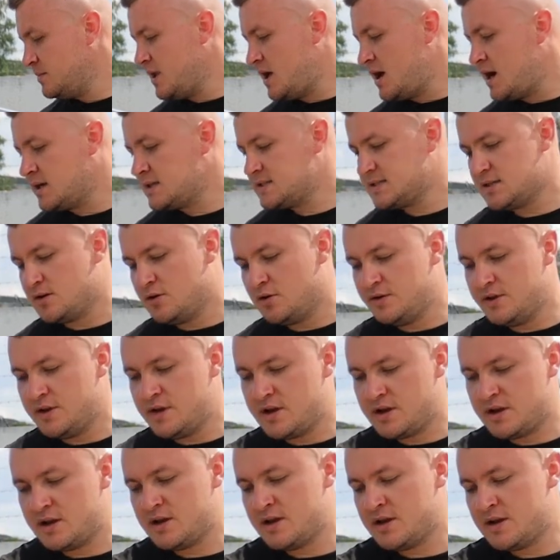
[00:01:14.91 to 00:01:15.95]
blocks on
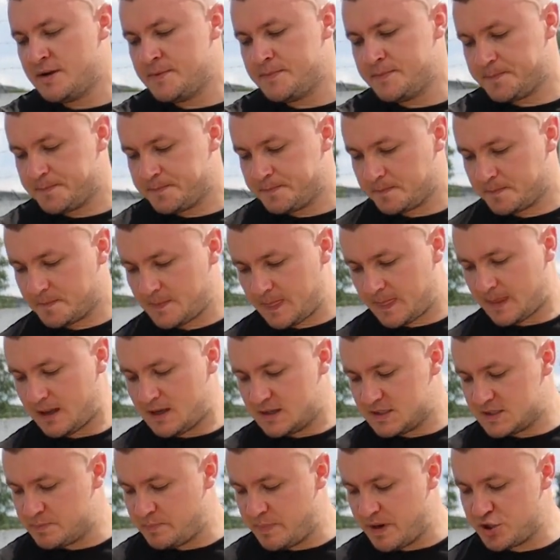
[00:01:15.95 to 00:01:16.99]
a
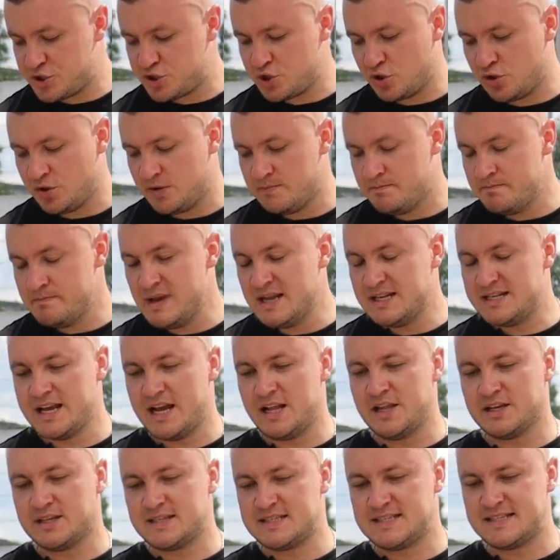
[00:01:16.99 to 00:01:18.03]
special
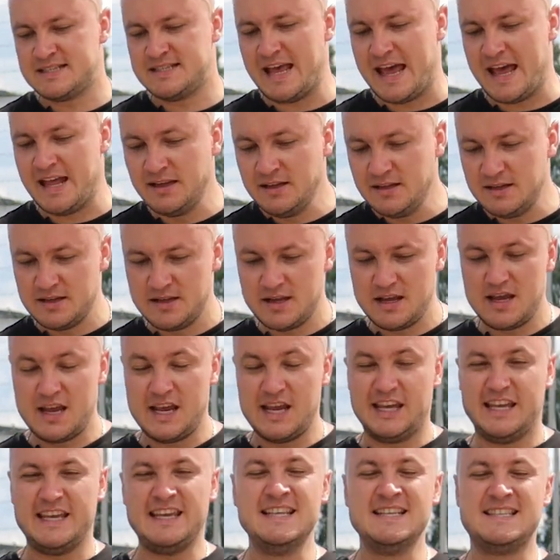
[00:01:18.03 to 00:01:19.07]
metallic stand,
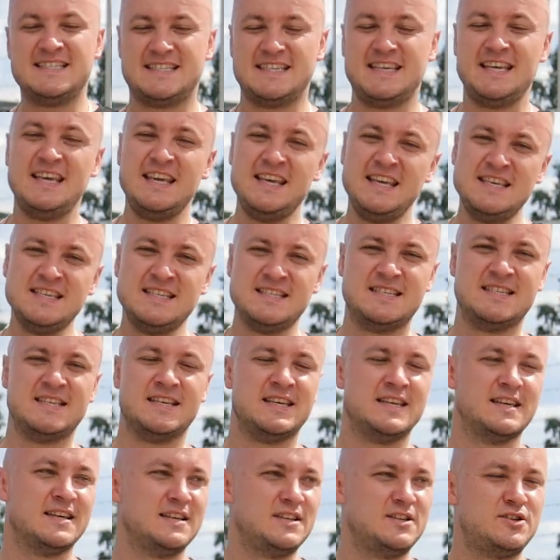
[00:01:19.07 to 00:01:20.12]
it's
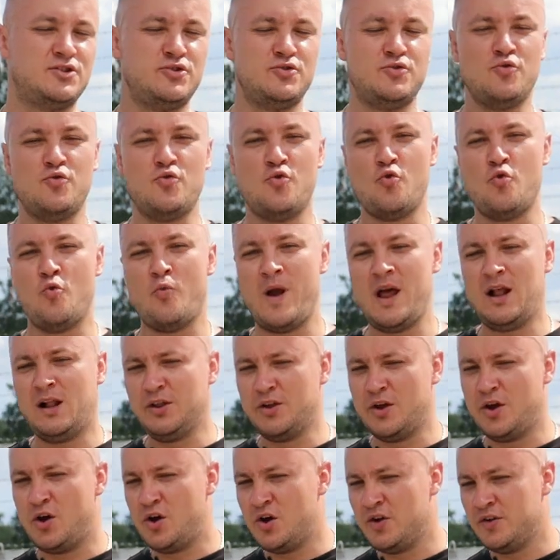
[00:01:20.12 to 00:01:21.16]
easy to
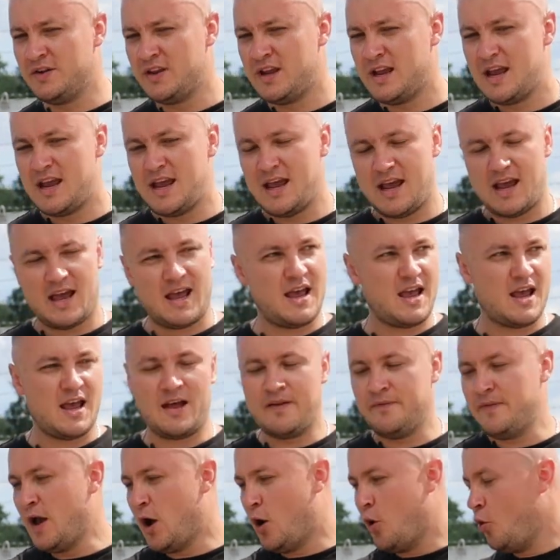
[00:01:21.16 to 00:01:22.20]
weld on
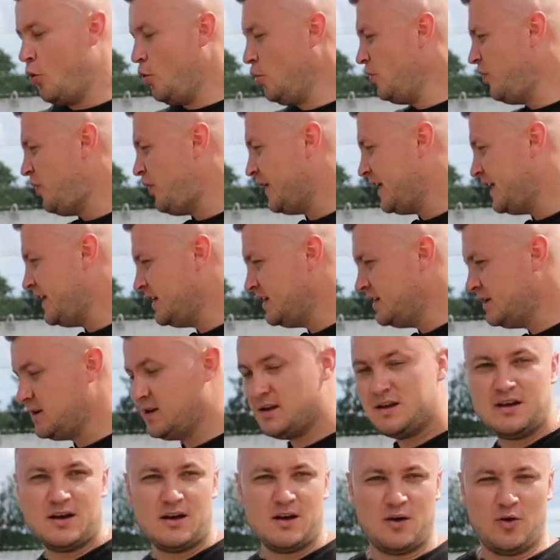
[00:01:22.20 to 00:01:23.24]
the whole thing
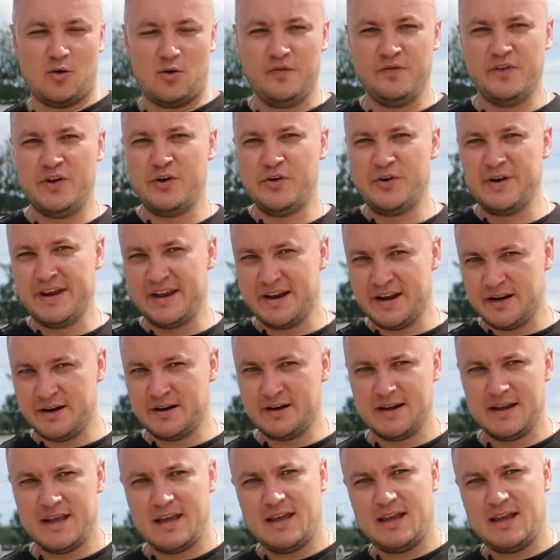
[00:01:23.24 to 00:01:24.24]
on the rear,